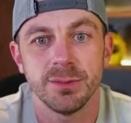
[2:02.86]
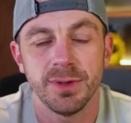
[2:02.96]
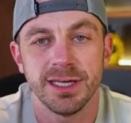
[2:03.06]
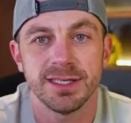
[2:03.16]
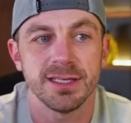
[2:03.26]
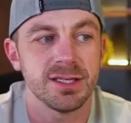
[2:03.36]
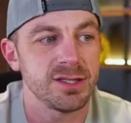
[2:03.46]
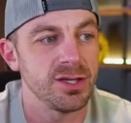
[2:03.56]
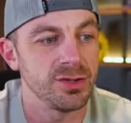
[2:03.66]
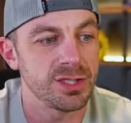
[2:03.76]
places
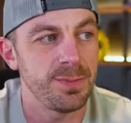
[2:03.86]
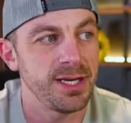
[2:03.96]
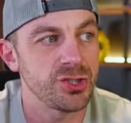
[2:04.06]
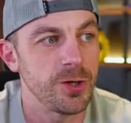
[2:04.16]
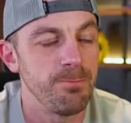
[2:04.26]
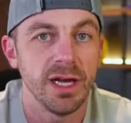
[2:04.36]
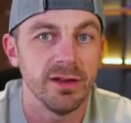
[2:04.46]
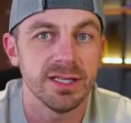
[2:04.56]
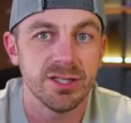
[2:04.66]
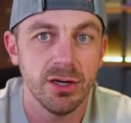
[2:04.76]
so special. Now,
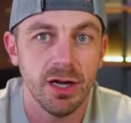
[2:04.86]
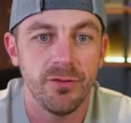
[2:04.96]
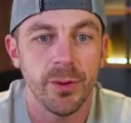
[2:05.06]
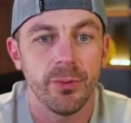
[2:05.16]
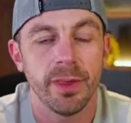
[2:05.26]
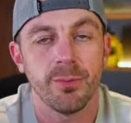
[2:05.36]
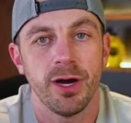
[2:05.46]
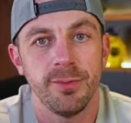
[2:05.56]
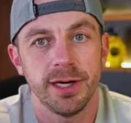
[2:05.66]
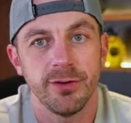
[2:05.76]
let's start off with one of the
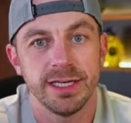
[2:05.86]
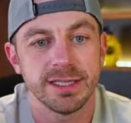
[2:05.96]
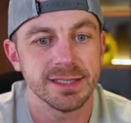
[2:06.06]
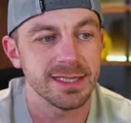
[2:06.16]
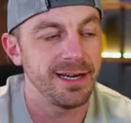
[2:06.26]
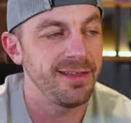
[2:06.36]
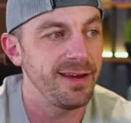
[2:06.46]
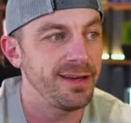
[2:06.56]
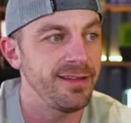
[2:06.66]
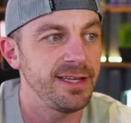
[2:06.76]
primary reasons that I
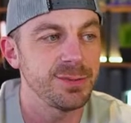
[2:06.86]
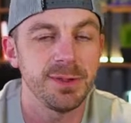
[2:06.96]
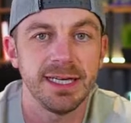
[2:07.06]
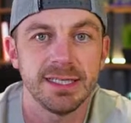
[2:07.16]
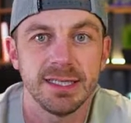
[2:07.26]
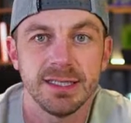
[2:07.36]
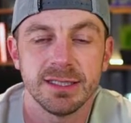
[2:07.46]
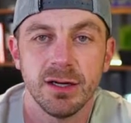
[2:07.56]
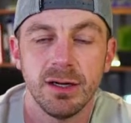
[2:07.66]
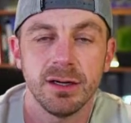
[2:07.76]
think these places
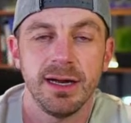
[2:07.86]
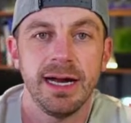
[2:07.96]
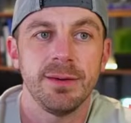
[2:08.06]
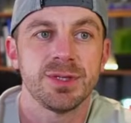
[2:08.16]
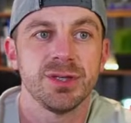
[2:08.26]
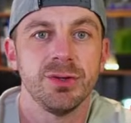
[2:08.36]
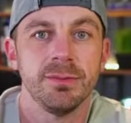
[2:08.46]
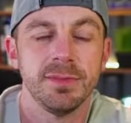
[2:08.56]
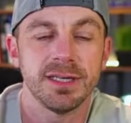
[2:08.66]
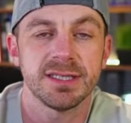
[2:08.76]
are absolute
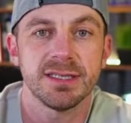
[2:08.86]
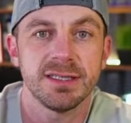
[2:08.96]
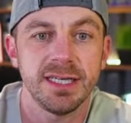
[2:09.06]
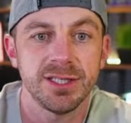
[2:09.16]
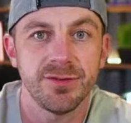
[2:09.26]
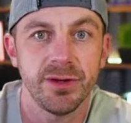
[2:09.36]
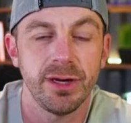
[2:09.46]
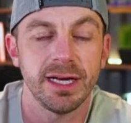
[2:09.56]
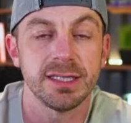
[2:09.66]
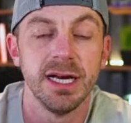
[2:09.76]
must-sees for you
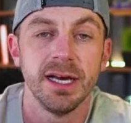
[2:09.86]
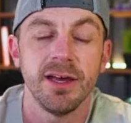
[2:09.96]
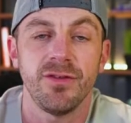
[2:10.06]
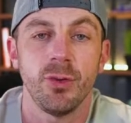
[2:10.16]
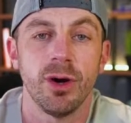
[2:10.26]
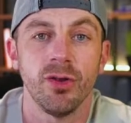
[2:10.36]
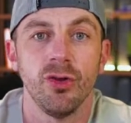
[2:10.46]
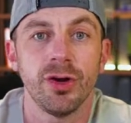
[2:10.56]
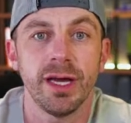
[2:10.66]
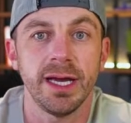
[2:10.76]
guys if you are
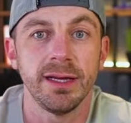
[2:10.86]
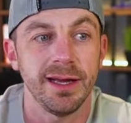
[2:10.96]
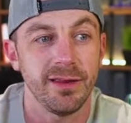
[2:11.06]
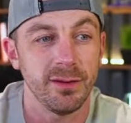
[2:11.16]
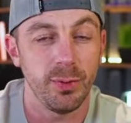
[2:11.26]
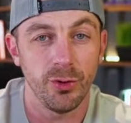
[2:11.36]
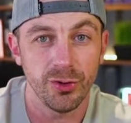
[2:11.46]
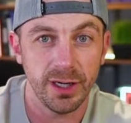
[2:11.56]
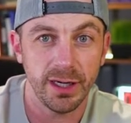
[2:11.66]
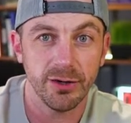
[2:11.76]
looking in the
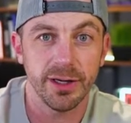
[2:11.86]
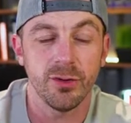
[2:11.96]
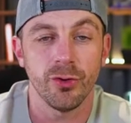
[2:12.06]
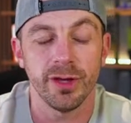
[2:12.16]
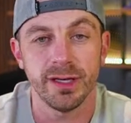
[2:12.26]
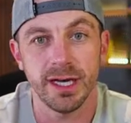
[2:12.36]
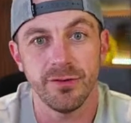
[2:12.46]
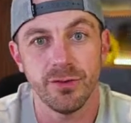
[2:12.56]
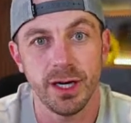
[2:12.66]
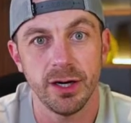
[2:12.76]
Boulder area or the
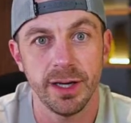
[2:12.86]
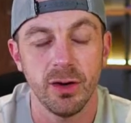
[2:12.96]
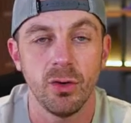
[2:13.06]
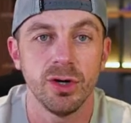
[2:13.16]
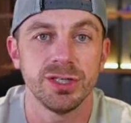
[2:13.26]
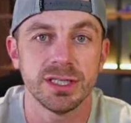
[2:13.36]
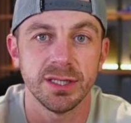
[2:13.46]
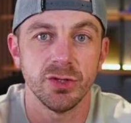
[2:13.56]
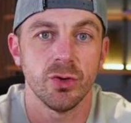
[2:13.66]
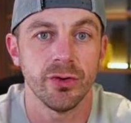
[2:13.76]
Denver area or just
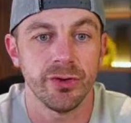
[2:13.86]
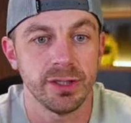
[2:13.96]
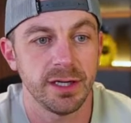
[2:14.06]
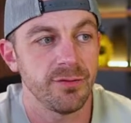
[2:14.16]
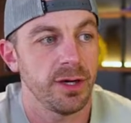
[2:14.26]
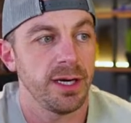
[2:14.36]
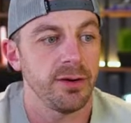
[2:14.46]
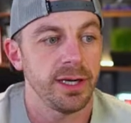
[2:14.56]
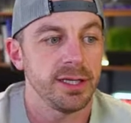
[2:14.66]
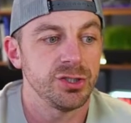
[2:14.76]
the northern Denver
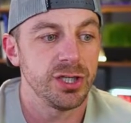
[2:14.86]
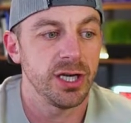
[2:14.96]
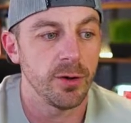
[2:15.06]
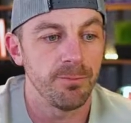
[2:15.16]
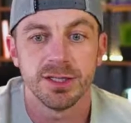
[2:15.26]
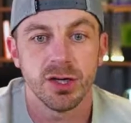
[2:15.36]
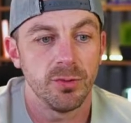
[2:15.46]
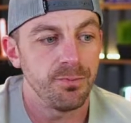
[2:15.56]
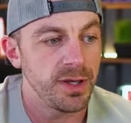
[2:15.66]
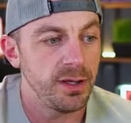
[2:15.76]
area in general.
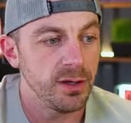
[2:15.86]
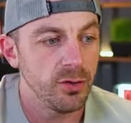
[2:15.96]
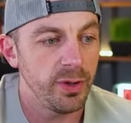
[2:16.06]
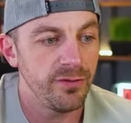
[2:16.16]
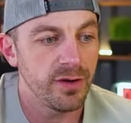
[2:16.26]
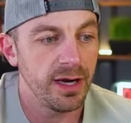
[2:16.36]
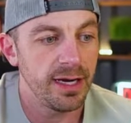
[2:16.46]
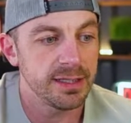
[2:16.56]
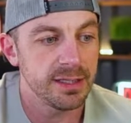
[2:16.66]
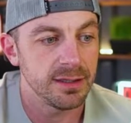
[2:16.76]
So here we've
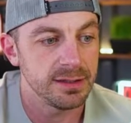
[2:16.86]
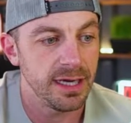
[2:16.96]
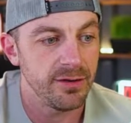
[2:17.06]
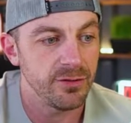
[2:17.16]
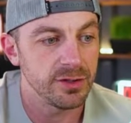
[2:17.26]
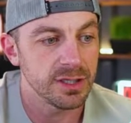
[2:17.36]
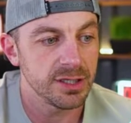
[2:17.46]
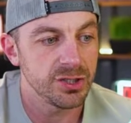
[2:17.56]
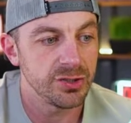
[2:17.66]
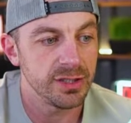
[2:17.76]
got Denver, as I
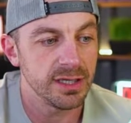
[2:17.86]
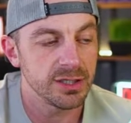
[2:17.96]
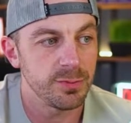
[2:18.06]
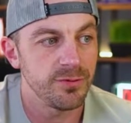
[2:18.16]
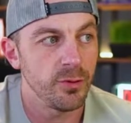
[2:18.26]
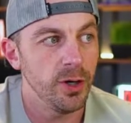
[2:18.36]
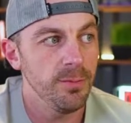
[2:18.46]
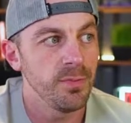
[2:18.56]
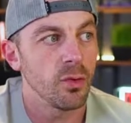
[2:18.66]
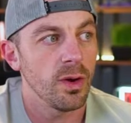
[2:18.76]
showed you guys before.
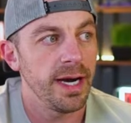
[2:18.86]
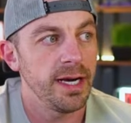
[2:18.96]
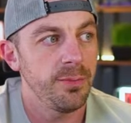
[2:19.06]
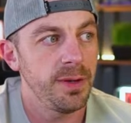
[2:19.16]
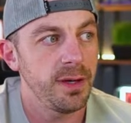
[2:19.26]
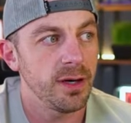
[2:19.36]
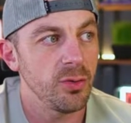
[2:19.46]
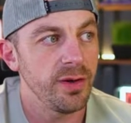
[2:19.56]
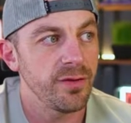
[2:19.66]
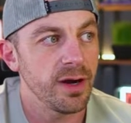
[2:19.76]
Right up here,
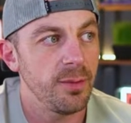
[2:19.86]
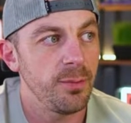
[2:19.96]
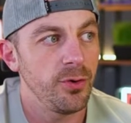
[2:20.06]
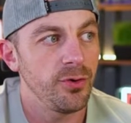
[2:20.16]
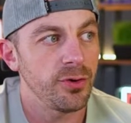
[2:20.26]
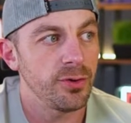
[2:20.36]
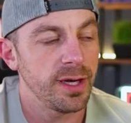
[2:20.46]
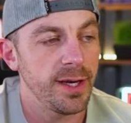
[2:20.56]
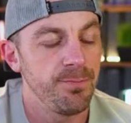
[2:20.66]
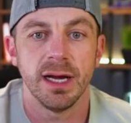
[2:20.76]
we've got Boulder,
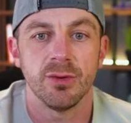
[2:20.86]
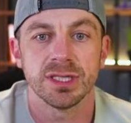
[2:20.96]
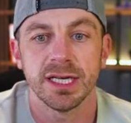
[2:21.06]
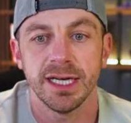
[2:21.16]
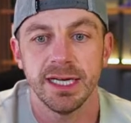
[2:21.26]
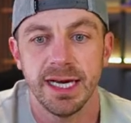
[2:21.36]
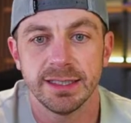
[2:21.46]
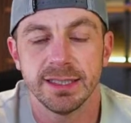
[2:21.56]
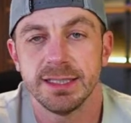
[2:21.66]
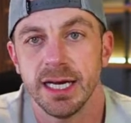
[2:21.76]
okay? Now, what's going to
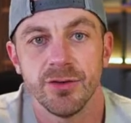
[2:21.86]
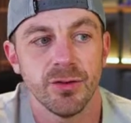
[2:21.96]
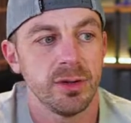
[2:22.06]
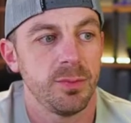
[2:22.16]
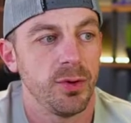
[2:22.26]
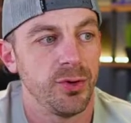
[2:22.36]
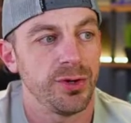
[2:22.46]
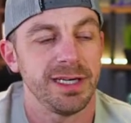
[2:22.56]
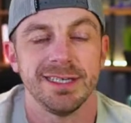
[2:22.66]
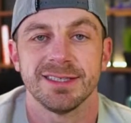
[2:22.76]
connect Denver and
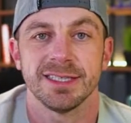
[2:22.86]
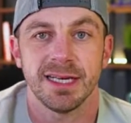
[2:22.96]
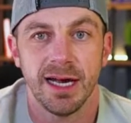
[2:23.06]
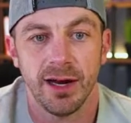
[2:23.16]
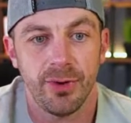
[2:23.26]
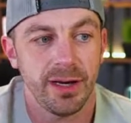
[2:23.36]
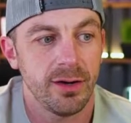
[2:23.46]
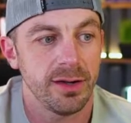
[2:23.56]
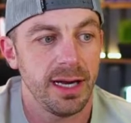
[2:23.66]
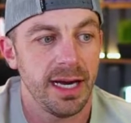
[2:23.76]
Boulder is this highway
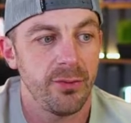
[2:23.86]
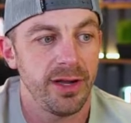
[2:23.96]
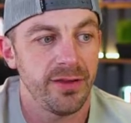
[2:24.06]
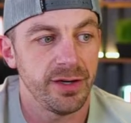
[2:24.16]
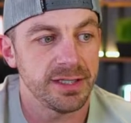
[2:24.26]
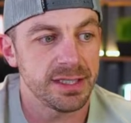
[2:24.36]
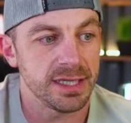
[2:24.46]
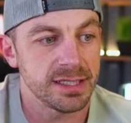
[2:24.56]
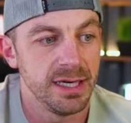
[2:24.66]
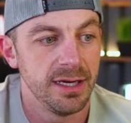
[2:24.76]
called Highway
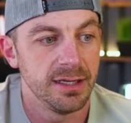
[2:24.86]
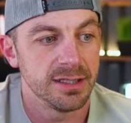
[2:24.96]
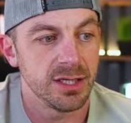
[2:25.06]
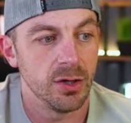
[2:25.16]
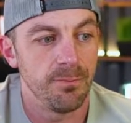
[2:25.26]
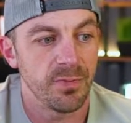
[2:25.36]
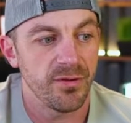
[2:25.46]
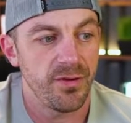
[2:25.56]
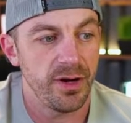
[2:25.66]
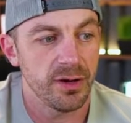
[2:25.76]
36. So
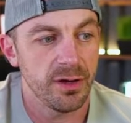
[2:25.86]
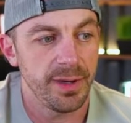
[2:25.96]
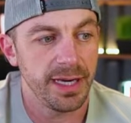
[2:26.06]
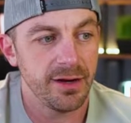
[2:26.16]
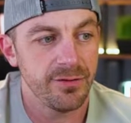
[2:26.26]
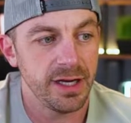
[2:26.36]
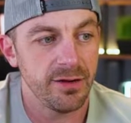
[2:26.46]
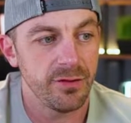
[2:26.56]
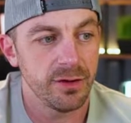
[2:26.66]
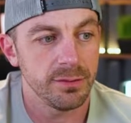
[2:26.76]
here coming out of
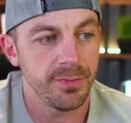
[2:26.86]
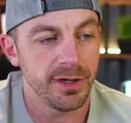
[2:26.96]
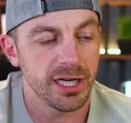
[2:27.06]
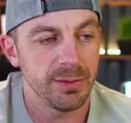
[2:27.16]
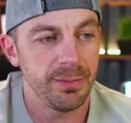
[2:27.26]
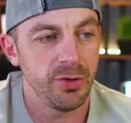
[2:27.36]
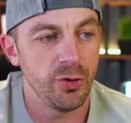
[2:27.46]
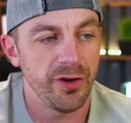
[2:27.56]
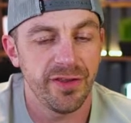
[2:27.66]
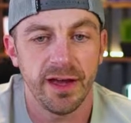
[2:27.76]
Denver, you're going to come up
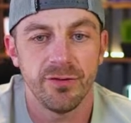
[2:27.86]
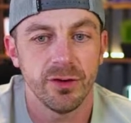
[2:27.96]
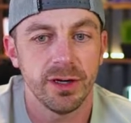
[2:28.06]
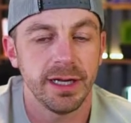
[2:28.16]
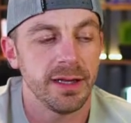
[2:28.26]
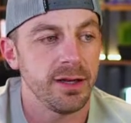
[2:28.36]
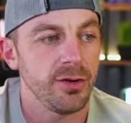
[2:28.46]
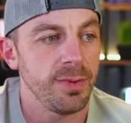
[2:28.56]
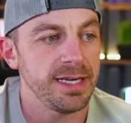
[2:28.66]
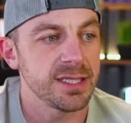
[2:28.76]
North Denver, and then you're
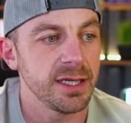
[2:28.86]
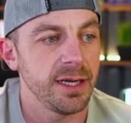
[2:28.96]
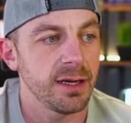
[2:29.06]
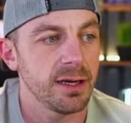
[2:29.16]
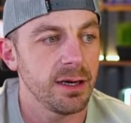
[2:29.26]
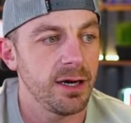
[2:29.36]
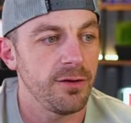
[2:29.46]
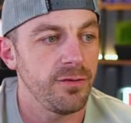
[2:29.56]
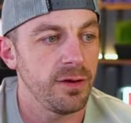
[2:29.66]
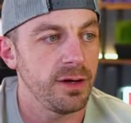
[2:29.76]
basically going to cut
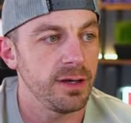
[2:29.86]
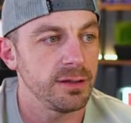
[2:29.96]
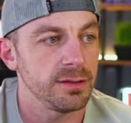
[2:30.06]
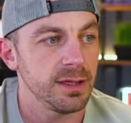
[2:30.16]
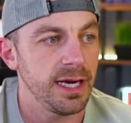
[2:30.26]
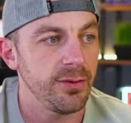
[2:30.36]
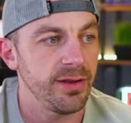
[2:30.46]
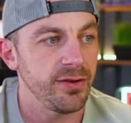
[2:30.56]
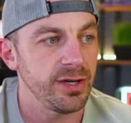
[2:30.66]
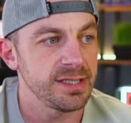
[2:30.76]
off on Highway
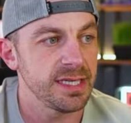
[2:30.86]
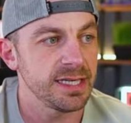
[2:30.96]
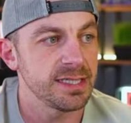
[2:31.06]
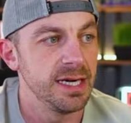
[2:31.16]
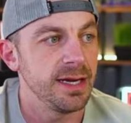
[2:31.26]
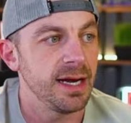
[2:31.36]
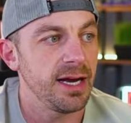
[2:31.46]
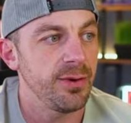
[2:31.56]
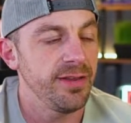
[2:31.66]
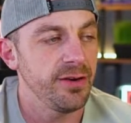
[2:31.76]
36. And
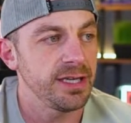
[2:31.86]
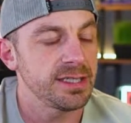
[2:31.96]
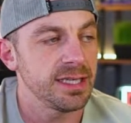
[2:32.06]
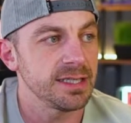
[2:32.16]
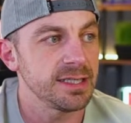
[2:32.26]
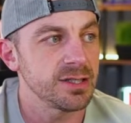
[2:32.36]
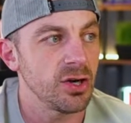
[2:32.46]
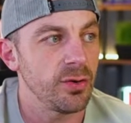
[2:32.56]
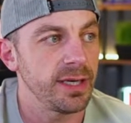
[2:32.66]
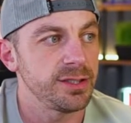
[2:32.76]
Highway 36 is
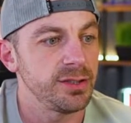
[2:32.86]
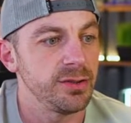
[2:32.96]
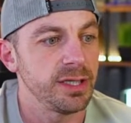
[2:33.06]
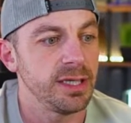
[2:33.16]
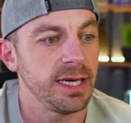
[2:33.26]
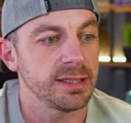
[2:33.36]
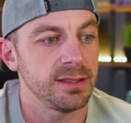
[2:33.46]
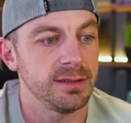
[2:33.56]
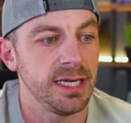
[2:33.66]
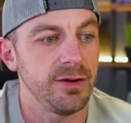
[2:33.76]
going to connect
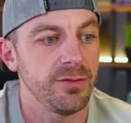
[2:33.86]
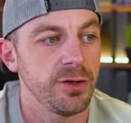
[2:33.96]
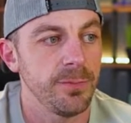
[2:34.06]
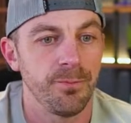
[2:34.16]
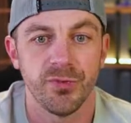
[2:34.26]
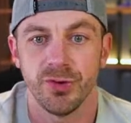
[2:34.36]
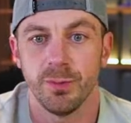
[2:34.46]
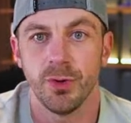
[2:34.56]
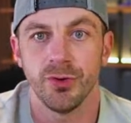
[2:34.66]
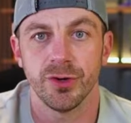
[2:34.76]
Denver to
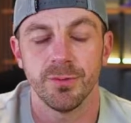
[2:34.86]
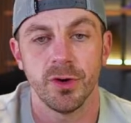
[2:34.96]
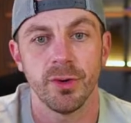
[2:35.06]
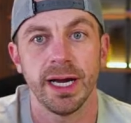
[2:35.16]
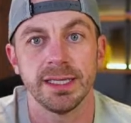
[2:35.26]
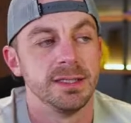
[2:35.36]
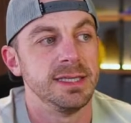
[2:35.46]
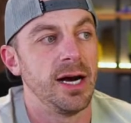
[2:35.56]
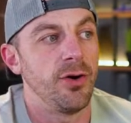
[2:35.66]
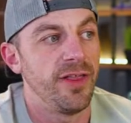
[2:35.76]
Boulder. All right.
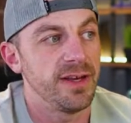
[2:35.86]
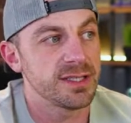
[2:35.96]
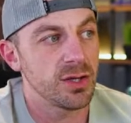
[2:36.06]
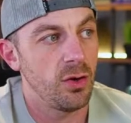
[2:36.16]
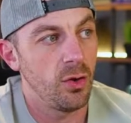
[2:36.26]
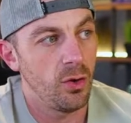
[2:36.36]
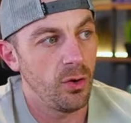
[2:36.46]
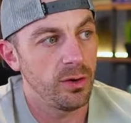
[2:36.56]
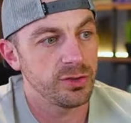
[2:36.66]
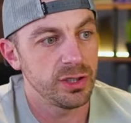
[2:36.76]
Now, this
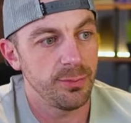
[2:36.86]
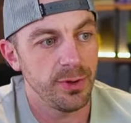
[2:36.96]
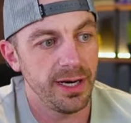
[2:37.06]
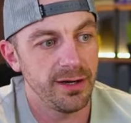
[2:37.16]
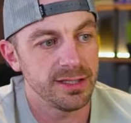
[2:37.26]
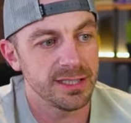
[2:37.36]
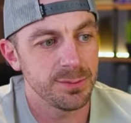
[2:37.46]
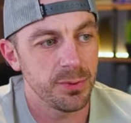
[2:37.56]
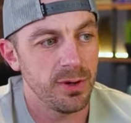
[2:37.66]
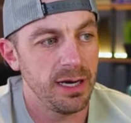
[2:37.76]
whole trip right here, this is
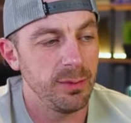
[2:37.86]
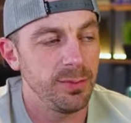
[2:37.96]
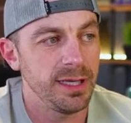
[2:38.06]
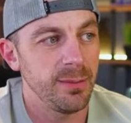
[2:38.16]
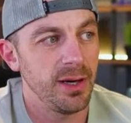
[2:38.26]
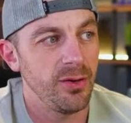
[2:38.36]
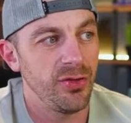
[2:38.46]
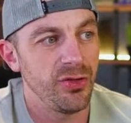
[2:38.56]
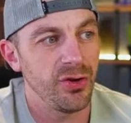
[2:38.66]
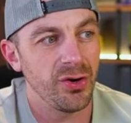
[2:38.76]
probably about
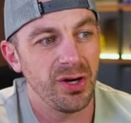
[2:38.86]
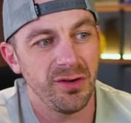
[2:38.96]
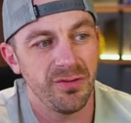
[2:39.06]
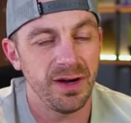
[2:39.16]
40